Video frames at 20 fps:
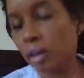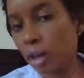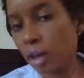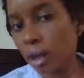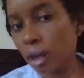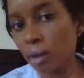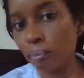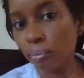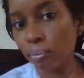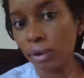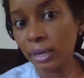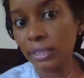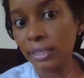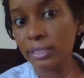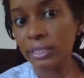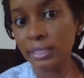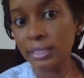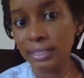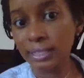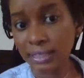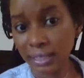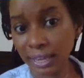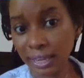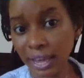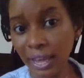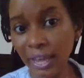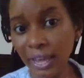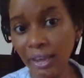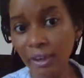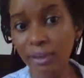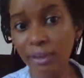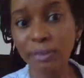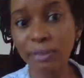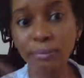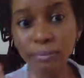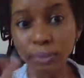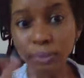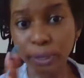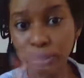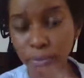um, pregnancy is in the air.
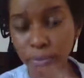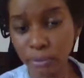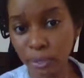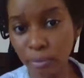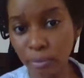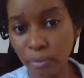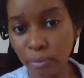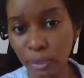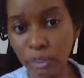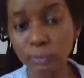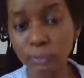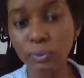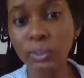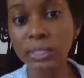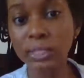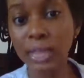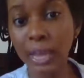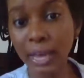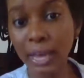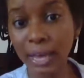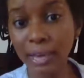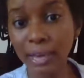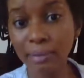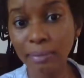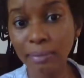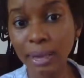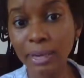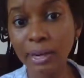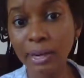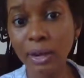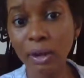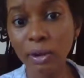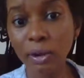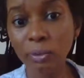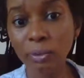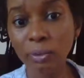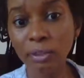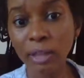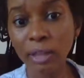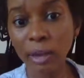We are spending much more time at
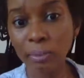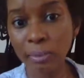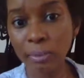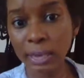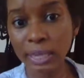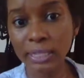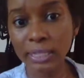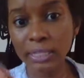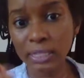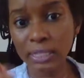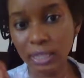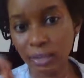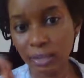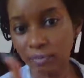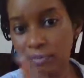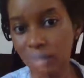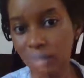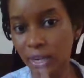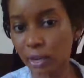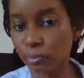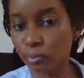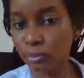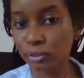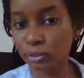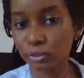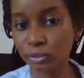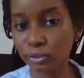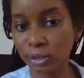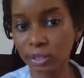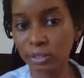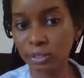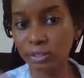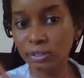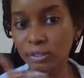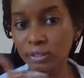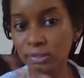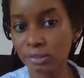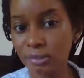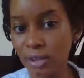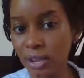home with our mates. If that ain't what you're trying to
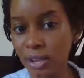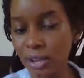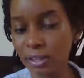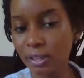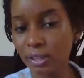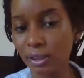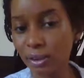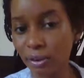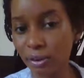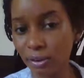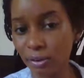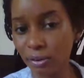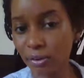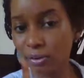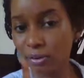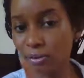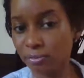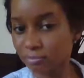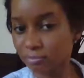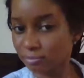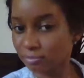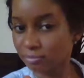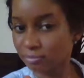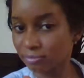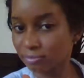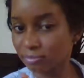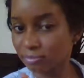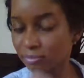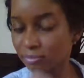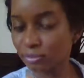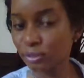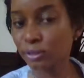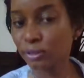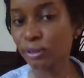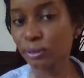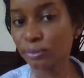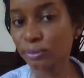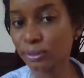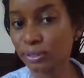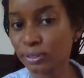do, then girl, you
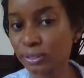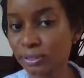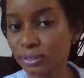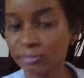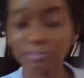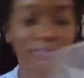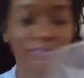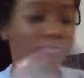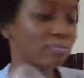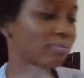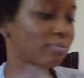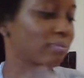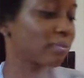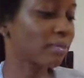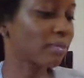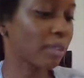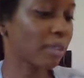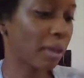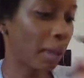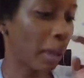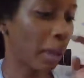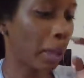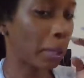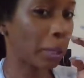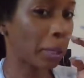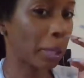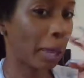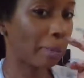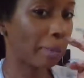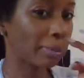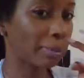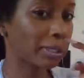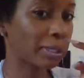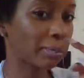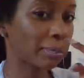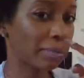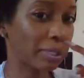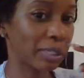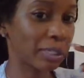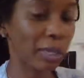know what to do. The game is
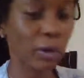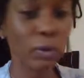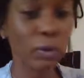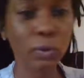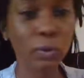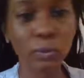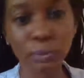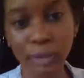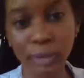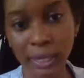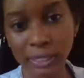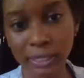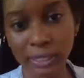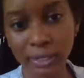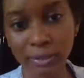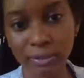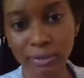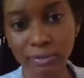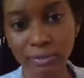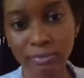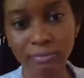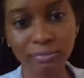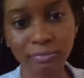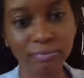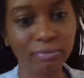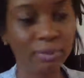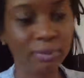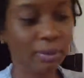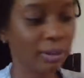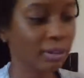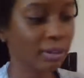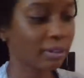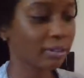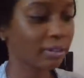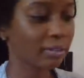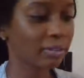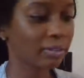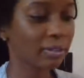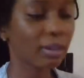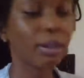to be told, not sold. Okay?
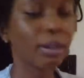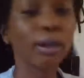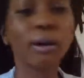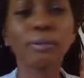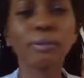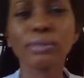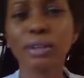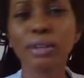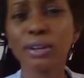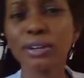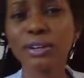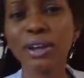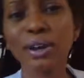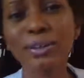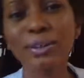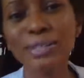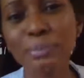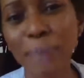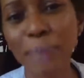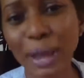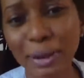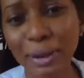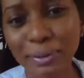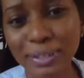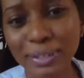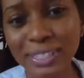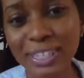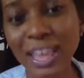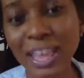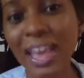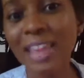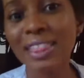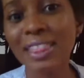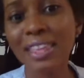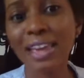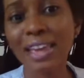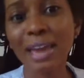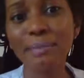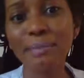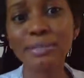Oh, I'm sorry. No, it's backwards.
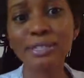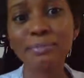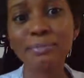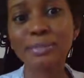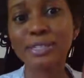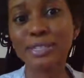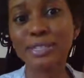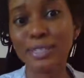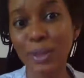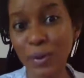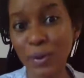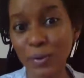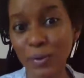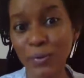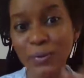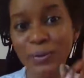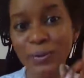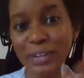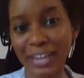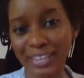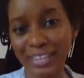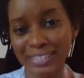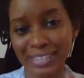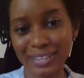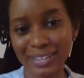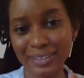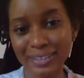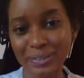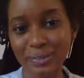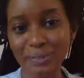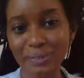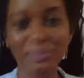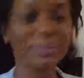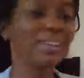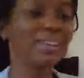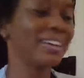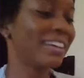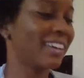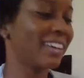The game is to be sold, not told.